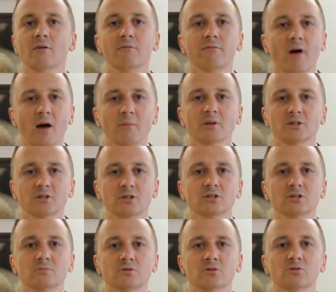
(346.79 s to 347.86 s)
farming
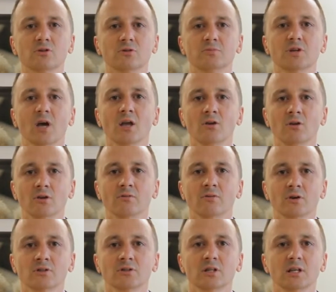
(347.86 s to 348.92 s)
systems groups and
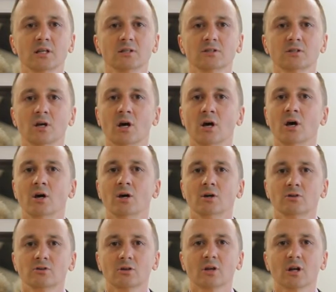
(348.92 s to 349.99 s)
universities
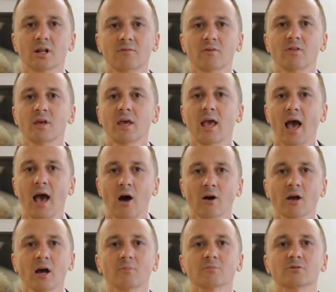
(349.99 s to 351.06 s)
to deliver the
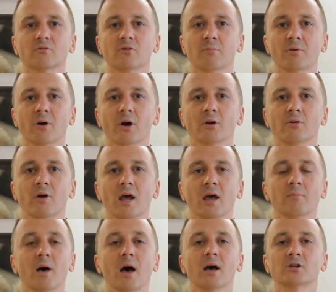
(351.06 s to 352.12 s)
outcomes of the
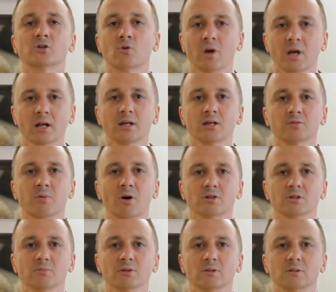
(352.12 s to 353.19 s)
program as quickly as
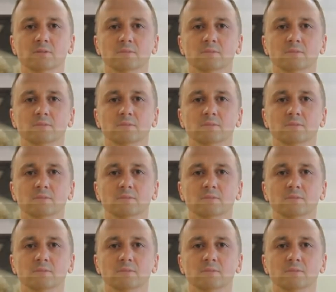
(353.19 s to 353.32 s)
possible.